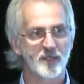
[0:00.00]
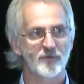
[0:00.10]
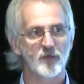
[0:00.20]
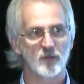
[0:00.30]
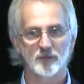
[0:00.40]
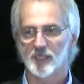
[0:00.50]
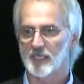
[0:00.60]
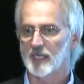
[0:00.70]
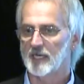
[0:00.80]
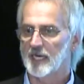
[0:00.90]
of
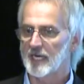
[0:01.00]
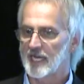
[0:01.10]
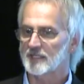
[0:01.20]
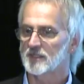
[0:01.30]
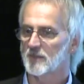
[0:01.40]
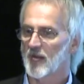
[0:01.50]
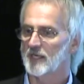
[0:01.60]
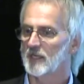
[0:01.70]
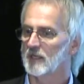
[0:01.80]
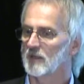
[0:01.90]
difficulty in
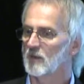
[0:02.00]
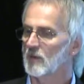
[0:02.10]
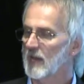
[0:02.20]
estimating